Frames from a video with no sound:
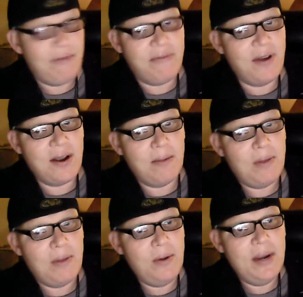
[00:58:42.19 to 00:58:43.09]
Fuck them.
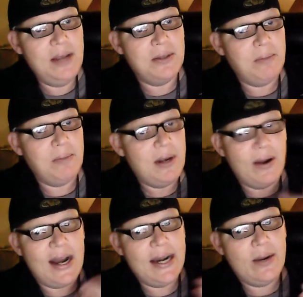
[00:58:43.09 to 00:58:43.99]
Who needs them?
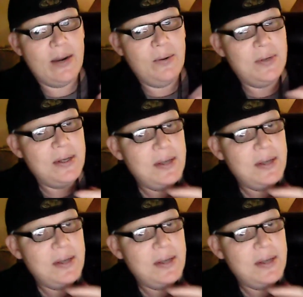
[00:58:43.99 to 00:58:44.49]
I don't.